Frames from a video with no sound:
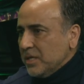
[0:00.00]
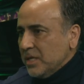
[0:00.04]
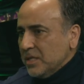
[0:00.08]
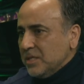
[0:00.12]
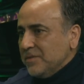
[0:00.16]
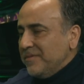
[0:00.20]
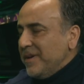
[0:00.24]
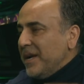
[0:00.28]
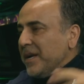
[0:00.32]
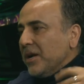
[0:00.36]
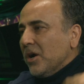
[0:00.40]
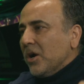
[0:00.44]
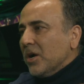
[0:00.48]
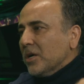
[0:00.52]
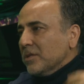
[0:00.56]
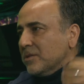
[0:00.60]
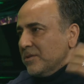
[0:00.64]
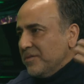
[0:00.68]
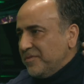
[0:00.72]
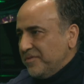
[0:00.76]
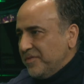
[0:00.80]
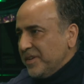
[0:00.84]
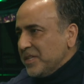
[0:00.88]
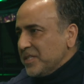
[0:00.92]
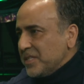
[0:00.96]
It's very hard
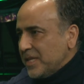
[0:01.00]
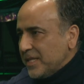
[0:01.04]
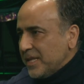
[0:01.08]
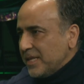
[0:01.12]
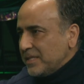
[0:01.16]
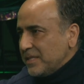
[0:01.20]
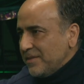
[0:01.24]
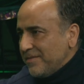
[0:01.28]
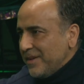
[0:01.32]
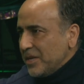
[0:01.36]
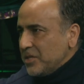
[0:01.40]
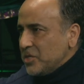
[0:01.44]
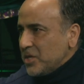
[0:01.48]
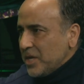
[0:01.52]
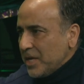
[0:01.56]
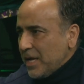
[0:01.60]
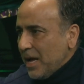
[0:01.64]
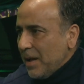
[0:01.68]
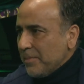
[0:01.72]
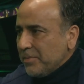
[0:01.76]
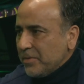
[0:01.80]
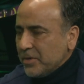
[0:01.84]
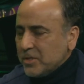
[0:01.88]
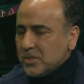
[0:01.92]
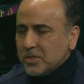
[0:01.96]
to fix it as a venture
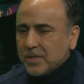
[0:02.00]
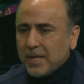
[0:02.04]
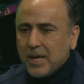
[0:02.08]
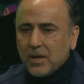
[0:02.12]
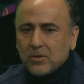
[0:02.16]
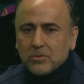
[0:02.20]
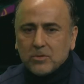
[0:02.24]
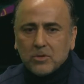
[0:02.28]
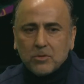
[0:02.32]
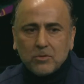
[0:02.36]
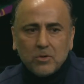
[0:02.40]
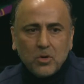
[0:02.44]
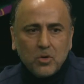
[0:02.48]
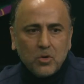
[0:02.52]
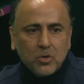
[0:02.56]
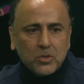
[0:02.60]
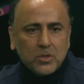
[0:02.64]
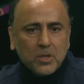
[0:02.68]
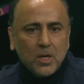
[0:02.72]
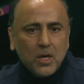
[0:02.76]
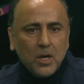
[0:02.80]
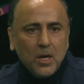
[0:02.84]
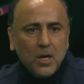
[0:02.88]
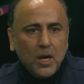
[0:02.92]
capitalist down the road.